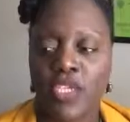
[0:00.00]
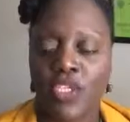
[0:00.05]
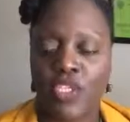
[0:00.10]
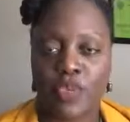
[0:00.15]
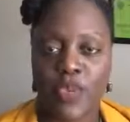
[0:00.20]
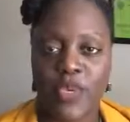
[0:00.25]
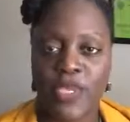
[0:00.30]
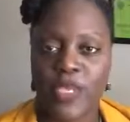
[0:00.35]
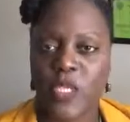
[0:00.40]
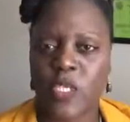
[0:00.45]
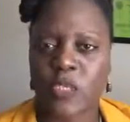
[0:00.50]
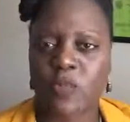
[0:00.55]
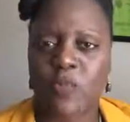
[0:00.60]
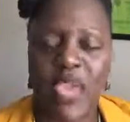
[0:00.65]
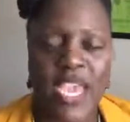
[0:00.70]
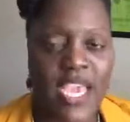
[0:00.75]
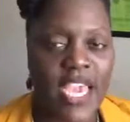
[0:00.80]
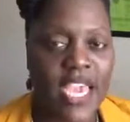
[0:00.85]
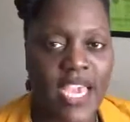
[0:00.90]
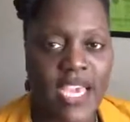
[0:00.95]
to
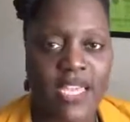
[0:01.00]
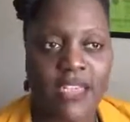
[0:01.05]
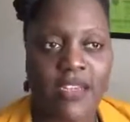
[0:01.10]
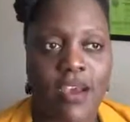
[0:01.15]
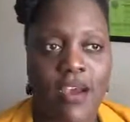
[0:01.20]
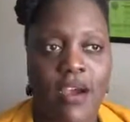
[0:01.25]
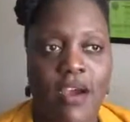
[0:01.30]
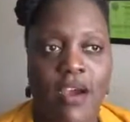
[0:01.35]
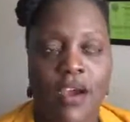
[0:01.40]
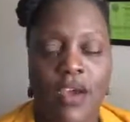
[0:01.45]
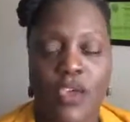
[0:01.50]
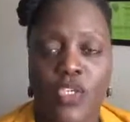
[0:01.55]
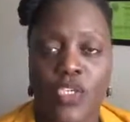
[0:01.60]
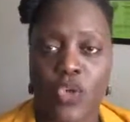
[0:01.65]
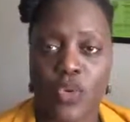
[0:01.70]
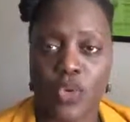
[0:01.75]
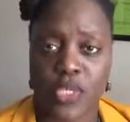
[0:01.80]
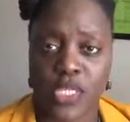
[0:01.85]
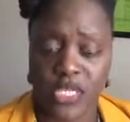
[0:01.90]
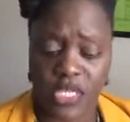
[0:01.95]
expand
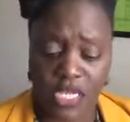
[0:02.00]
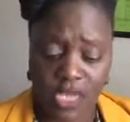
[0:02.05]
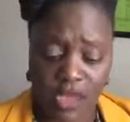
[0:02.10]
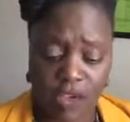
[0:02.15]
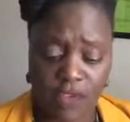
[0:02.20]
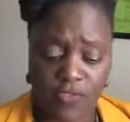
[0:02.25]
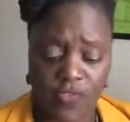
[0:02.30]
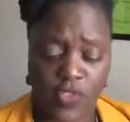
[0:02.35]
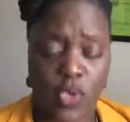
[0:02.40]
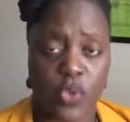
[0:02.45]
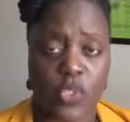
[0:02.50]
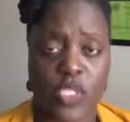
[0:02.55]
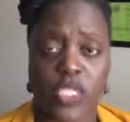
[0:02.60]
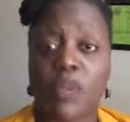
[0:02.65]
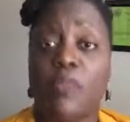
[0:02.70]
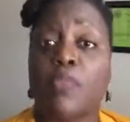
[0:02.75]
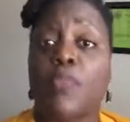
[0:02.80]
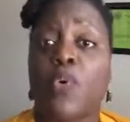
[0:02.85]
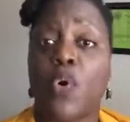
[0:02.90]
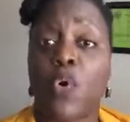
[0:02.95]
yourself, your
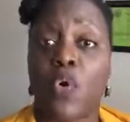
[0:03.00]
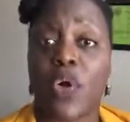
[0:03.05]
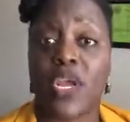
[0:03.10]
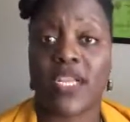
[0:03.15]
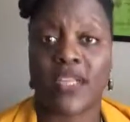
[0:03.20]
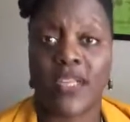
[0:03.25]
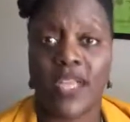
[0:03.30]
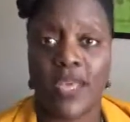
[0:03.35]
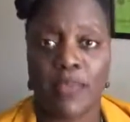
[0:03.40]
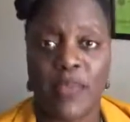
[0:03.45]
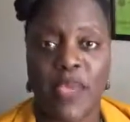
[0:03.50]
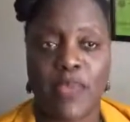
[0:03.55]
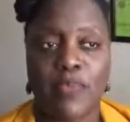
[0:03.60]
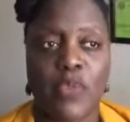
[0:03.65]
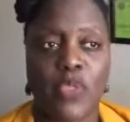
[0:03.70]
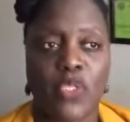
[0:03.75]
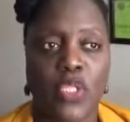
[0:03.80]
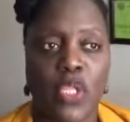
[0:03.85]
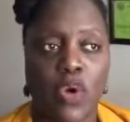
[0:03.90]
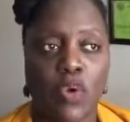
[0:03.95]
support, and let
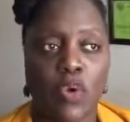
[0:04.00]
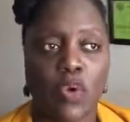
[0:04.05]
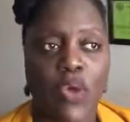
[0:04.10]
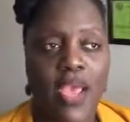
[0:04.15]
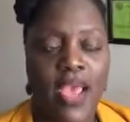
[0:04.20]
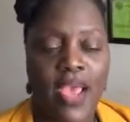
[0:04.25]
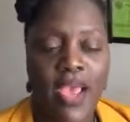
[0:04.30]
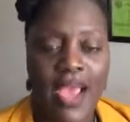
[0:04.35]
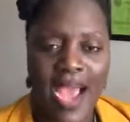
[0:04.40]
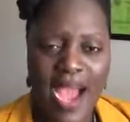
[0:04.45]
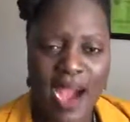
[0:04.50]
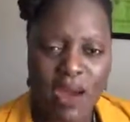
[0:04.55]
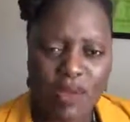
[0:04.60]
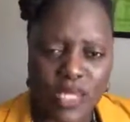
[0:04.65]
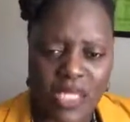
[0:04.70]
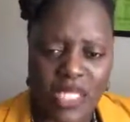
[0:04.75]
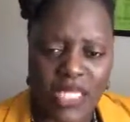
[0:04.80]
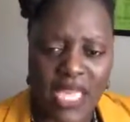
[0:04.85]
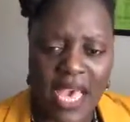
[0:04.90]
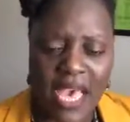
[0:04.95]
people know
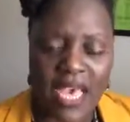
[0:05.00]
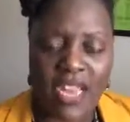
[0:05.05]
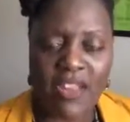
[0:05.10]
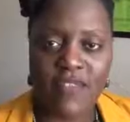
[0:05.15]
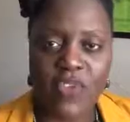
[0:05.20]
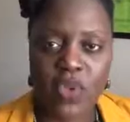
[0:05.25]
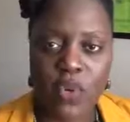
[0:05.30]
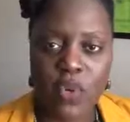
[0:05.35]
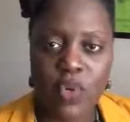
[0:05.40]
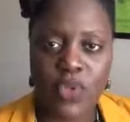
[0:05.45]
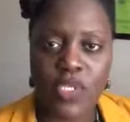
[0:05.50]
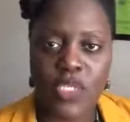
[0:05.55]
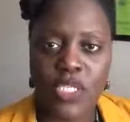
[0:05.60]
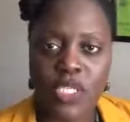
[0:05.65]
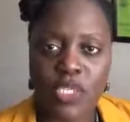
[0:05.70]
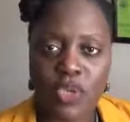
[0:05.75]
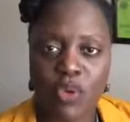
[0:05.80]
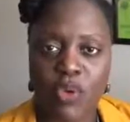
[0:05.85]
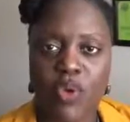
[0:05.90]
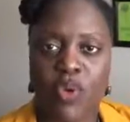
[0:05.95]
outside of your
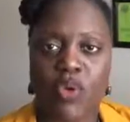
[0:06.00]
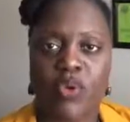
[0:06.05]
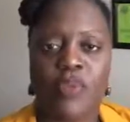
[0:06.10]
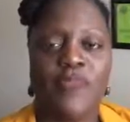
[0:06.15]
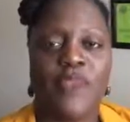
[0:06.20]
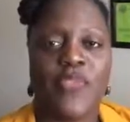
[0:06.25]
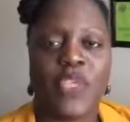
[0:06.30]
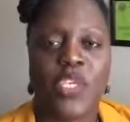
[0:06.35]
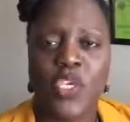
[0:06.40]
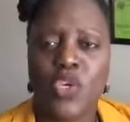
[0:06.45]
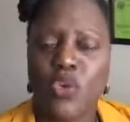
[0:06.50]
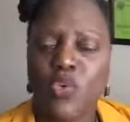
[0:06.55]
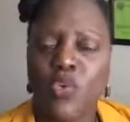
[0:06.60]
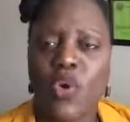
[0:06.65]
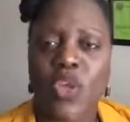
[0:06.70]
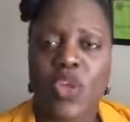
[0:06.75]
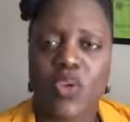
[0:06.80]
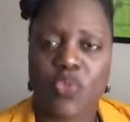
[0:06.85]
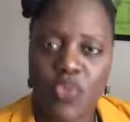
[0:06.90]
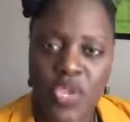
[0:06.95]
circle. You
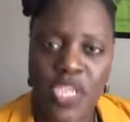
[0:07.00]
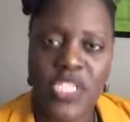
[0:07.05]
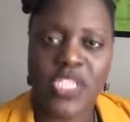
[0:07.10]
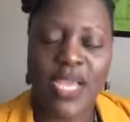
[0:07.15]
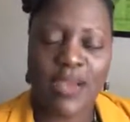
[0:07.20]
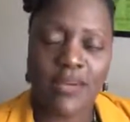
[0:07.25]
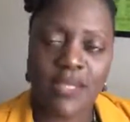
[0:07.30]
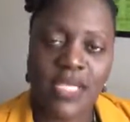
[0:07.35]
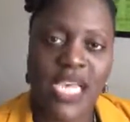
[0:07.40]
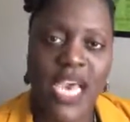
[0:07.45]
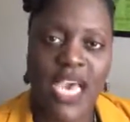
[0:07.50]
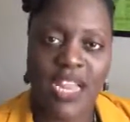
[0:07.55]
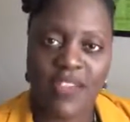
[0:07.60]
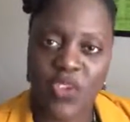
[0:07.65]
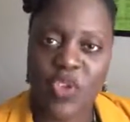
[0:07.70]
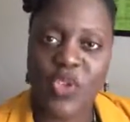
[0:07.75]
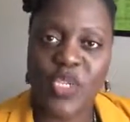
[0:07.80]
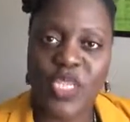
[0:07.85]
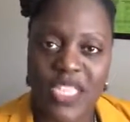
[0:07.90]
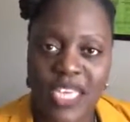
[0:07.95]
want to reach outside of
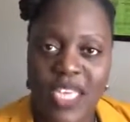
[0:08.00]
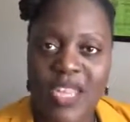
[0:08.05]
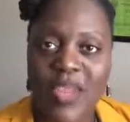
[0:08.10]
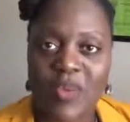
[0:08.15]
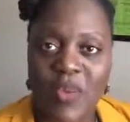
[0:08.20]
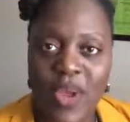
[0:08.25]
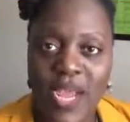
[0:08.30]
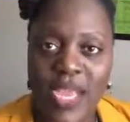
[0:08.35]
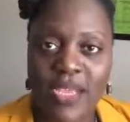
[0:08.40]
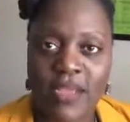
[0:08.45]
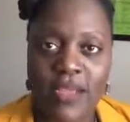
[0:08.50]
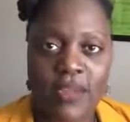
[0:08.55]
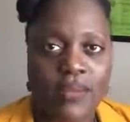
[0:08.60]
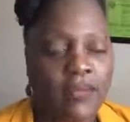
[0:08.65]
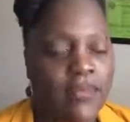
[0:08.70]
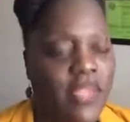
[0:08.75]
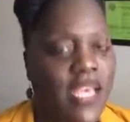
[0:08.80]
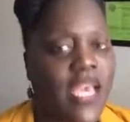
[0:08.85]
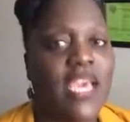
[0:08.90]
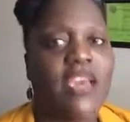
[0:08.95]
your city, right?
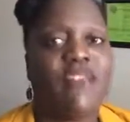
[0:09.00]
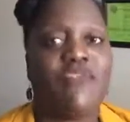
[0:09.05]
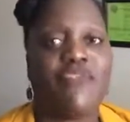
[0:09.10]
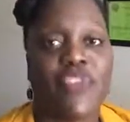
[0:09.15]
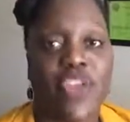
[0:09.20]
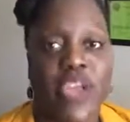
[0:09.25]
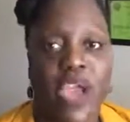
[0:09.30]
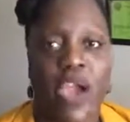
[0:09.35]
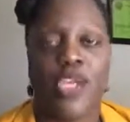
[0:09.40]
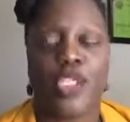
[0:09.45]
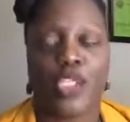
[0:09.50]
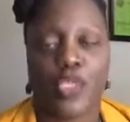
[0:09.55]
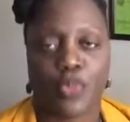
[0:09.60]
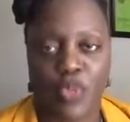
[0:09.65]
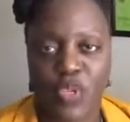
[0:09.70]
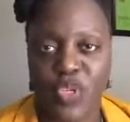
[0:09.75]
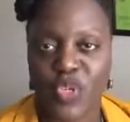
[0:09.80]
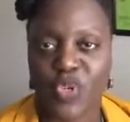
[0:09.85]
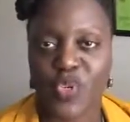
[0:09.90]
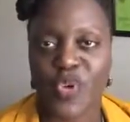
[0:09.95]
Every
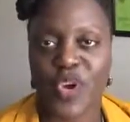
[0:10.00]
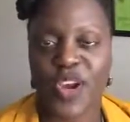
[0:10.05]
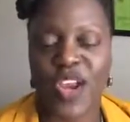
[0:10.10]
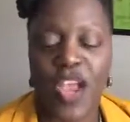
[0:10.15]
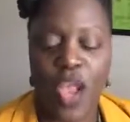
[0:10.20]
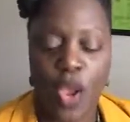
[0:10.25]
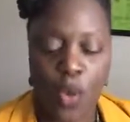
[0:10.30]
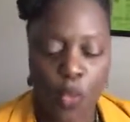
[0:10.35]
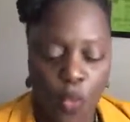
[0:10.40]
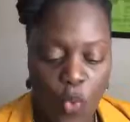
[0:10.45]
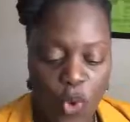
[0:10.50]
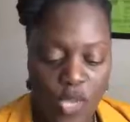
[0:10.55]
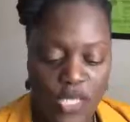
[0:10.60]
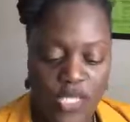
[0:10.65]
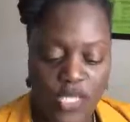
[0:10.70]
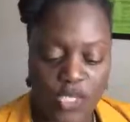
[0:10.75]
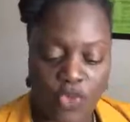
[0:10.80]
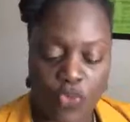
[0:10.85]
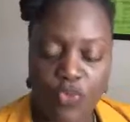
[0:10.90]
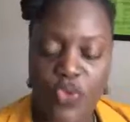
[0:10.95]
entrepreneur
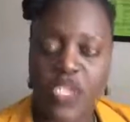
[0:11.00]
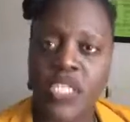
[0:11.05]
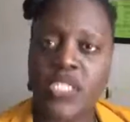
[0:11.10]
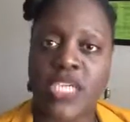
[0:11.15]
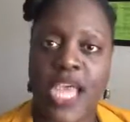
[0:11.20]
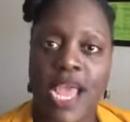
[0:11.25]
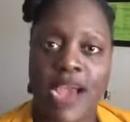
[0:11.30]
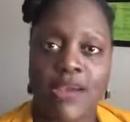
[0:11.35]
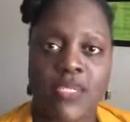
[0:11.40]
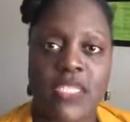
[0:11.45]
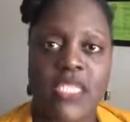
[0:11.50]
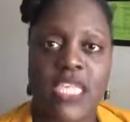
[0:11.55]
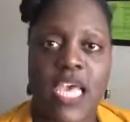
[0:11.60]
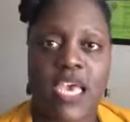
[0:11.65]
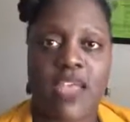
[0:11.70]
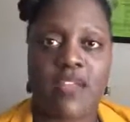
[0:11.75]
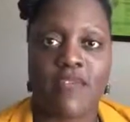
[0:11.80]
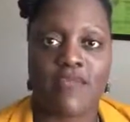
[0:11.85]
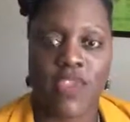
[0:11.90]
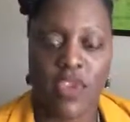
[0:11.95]
wants to reach
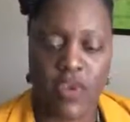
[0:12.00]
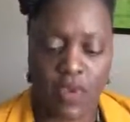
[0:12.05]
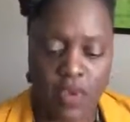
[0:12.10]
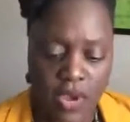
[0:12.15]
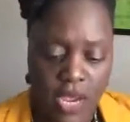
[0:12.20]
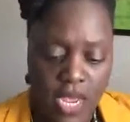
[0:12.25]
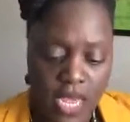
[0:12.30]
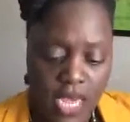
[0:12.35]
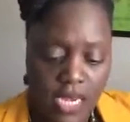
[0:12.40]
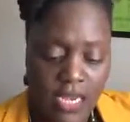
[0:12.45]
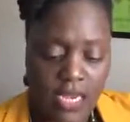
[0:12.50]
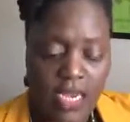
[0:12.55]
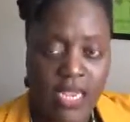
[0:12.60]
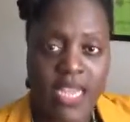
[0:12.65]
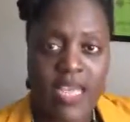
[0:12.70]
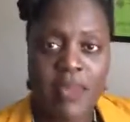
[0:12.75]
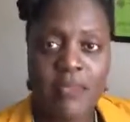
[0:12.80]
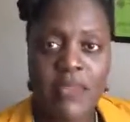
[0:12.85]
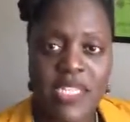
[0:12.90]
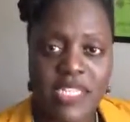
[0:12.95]
outside of their
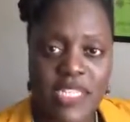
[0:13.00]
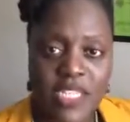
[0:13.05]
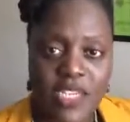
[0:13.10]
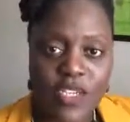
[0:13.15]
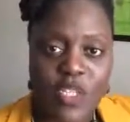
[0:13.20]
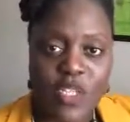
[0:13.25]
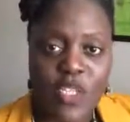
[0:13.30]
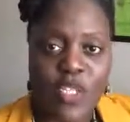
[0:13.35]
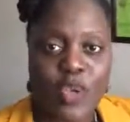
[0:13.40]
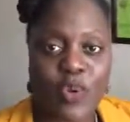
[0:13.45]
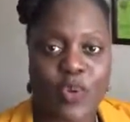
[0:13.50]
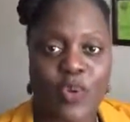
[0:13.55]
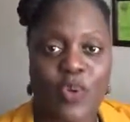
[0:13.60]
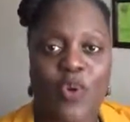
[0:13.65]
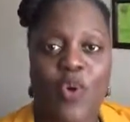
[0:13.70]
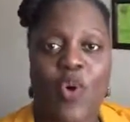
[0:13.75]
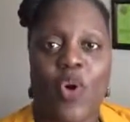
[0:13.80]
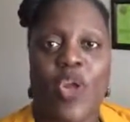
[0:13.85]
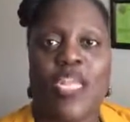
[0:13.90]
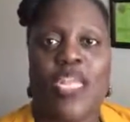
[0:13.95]
limited
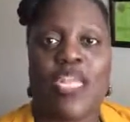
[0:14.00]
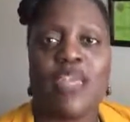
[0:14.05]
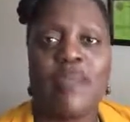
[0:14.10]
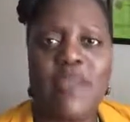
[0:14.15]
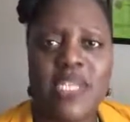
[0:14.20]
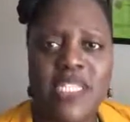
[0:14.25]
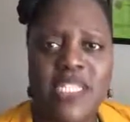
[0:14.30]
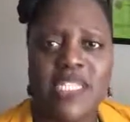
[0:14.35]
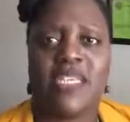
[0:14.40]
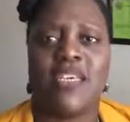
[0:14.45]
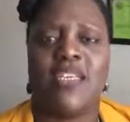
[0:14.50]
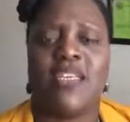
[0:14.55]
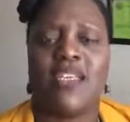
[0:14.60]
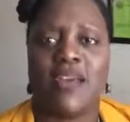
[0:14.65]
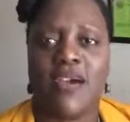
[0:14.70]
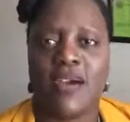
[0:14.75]
circle or limited